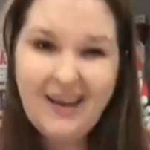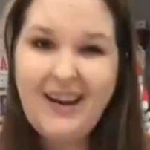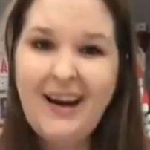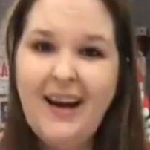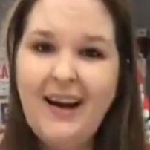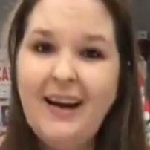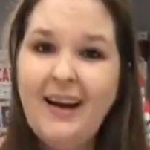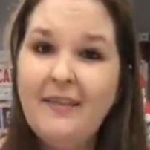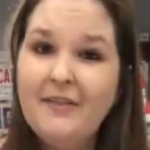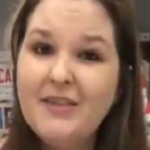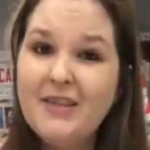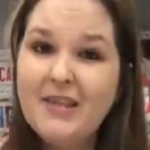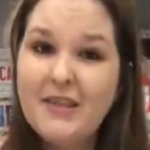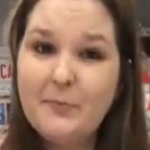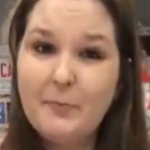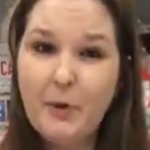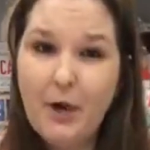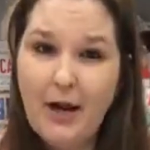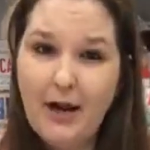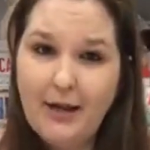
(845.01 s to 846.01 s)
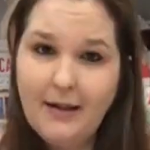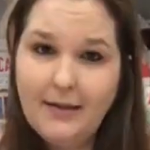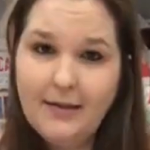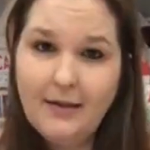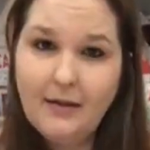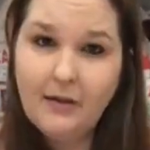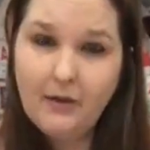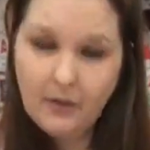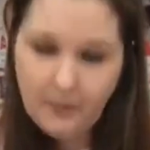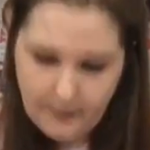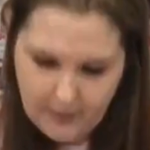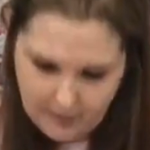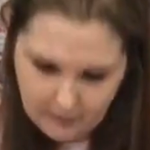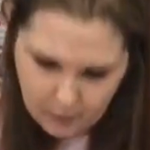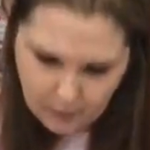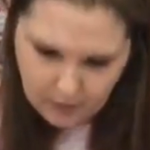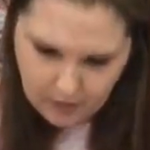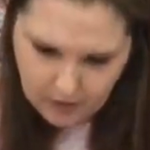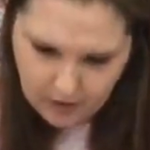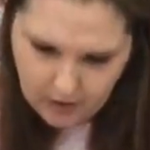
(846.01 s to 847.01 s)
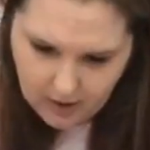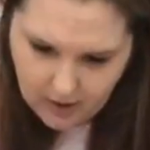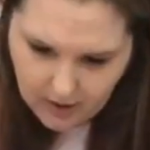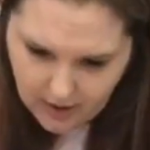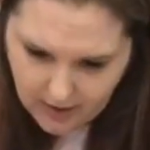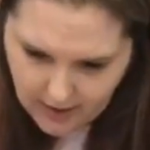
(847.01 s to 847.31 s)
kind of spreads a little bit more,